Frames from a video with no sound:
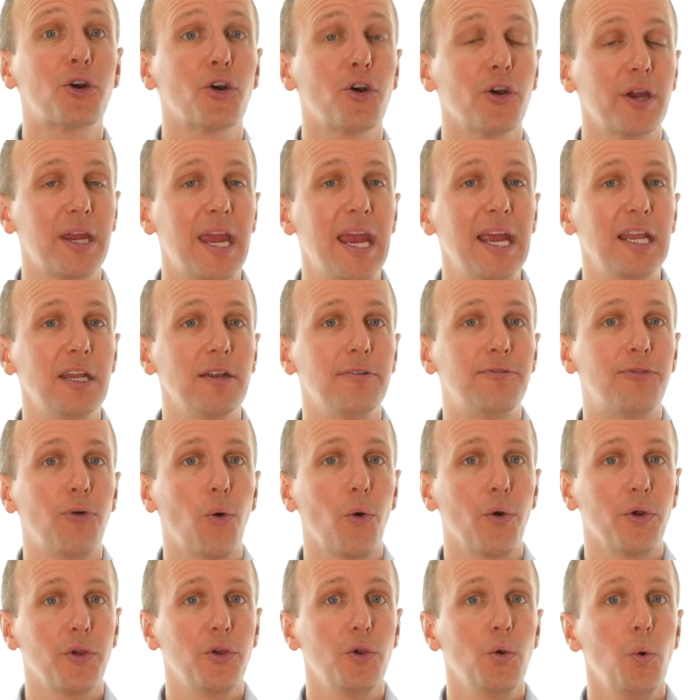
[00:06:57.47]
created
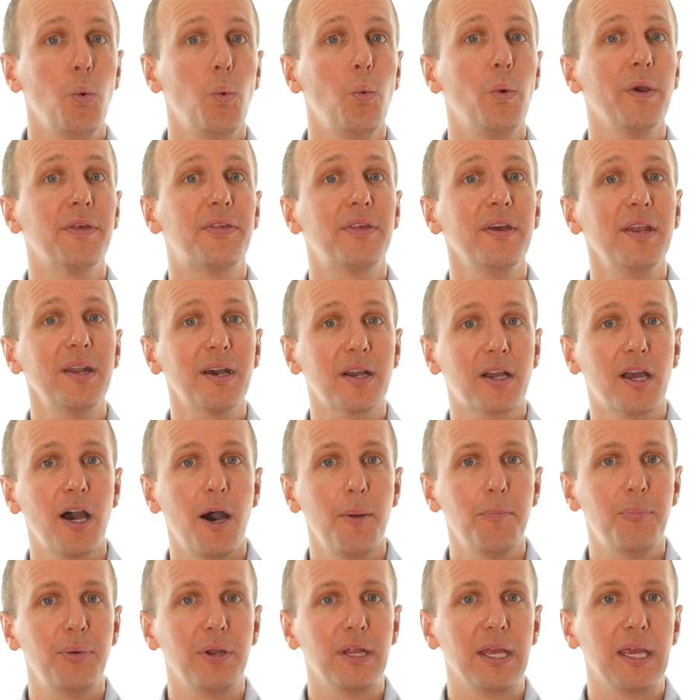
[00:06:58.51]
for you within a
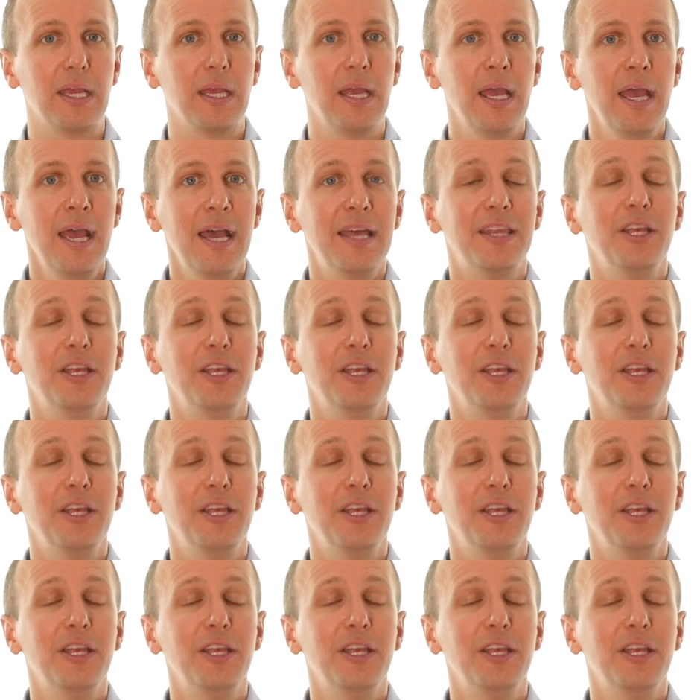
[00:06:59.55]
company,